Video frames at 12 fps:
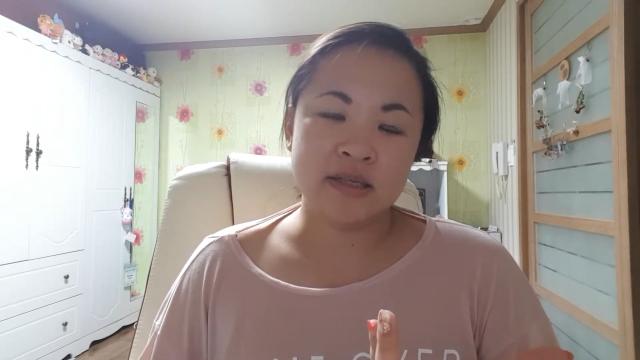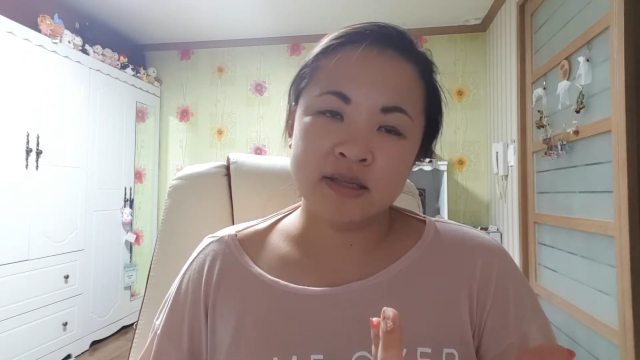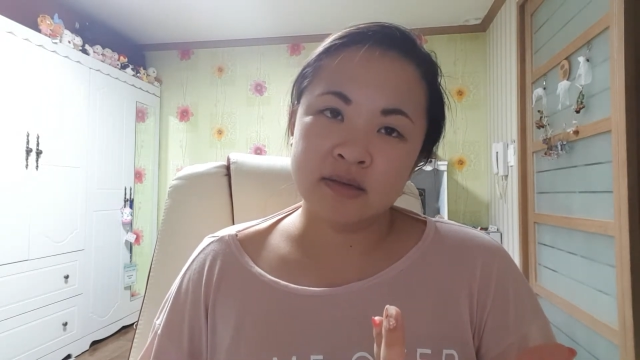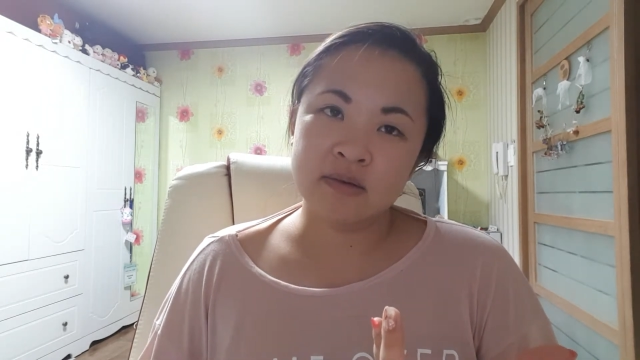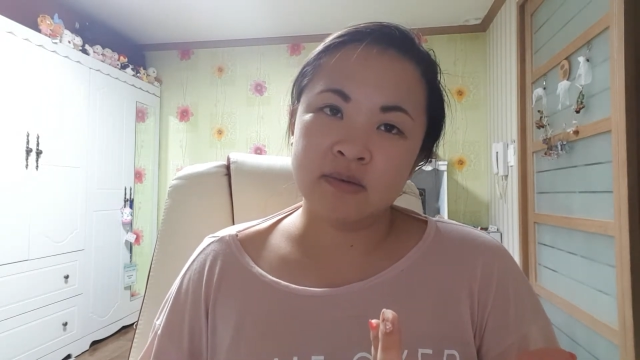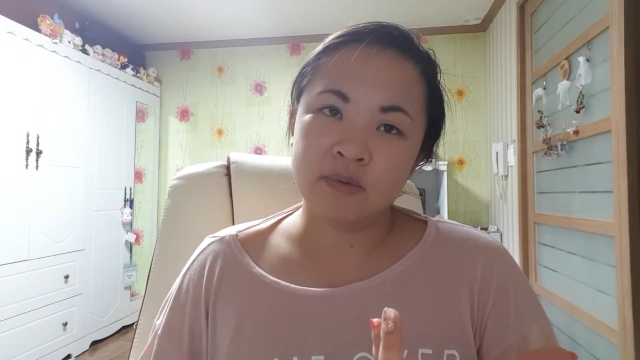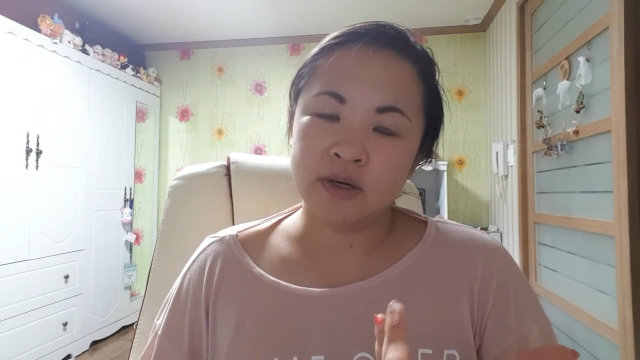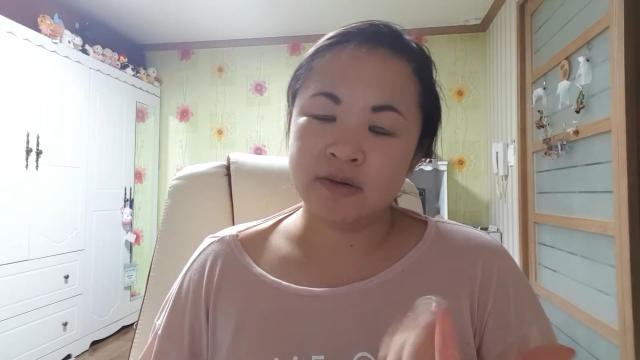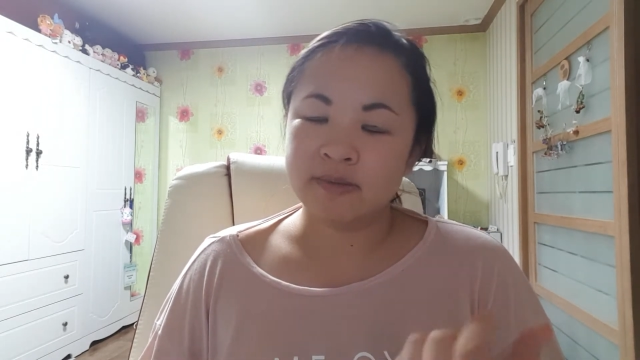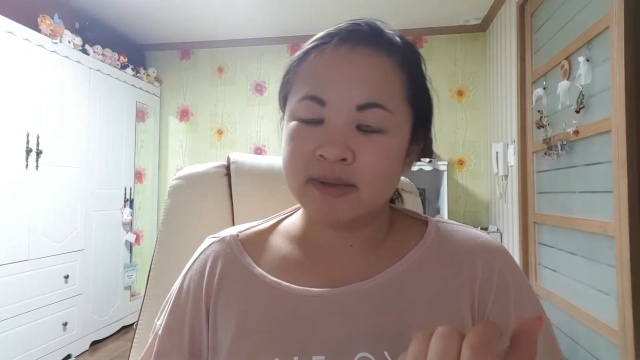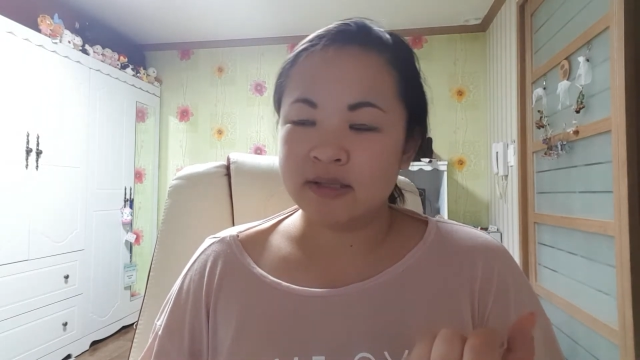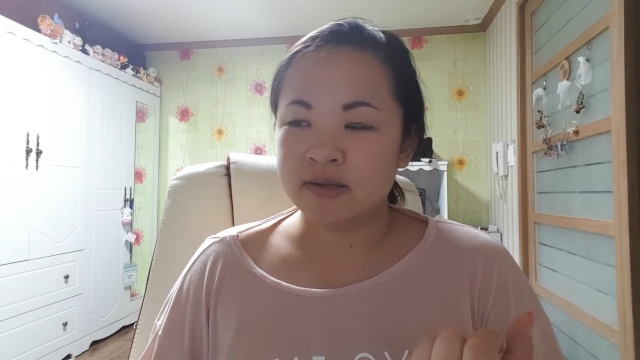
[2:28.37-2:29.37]
didn't work
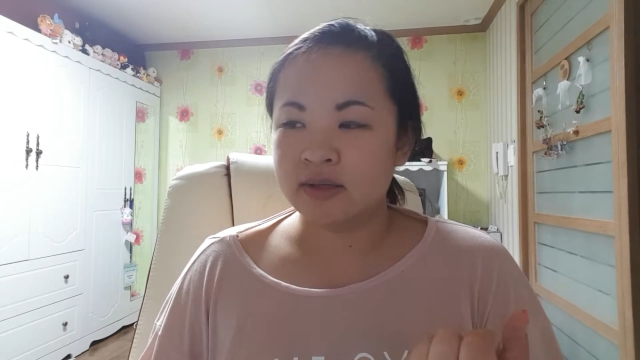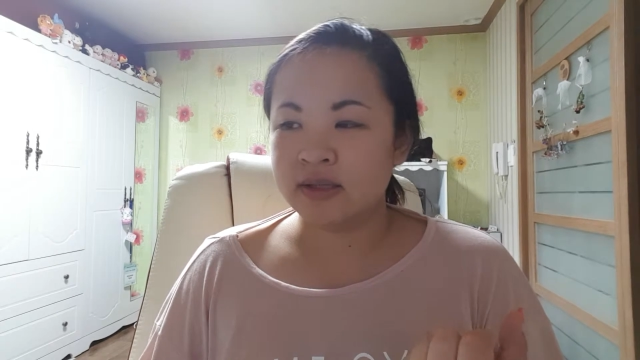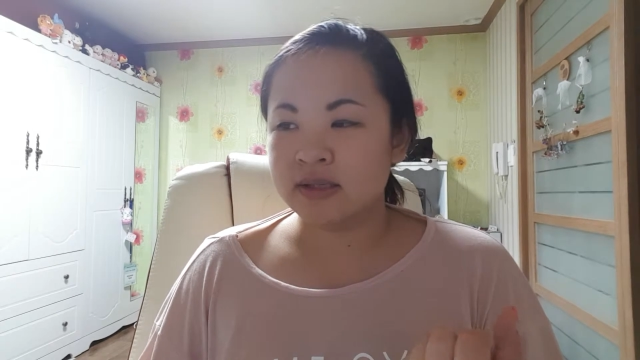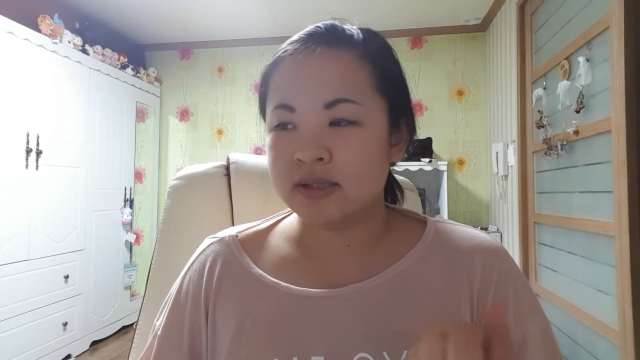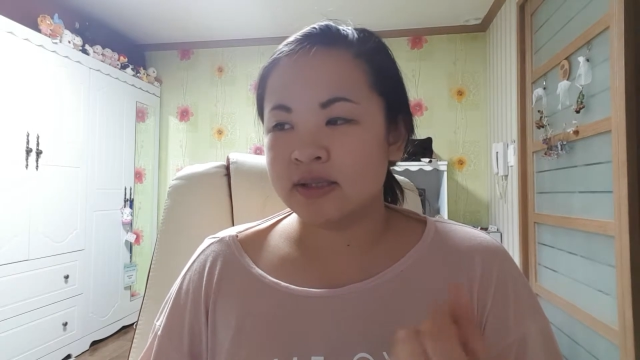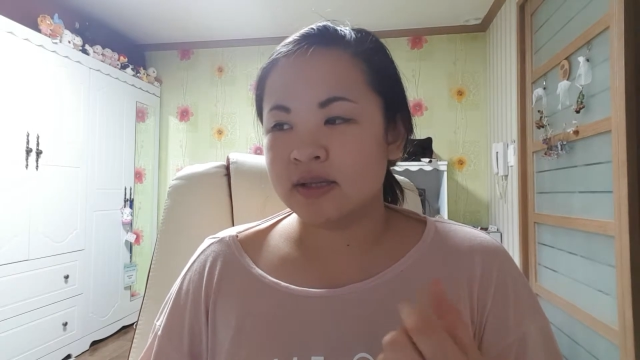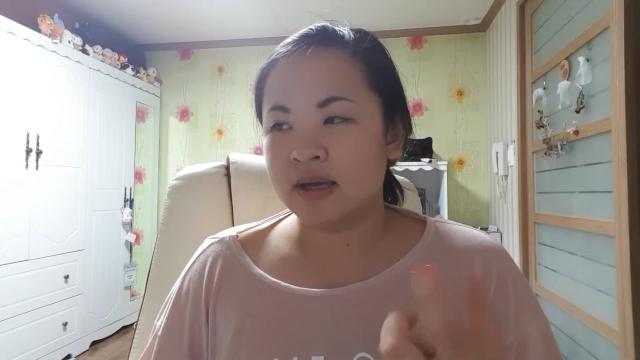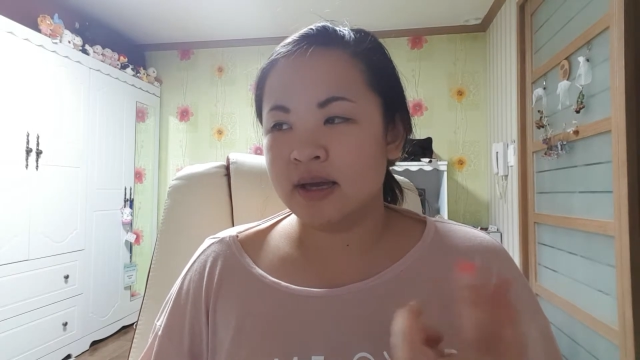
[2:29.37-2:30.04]
with my students.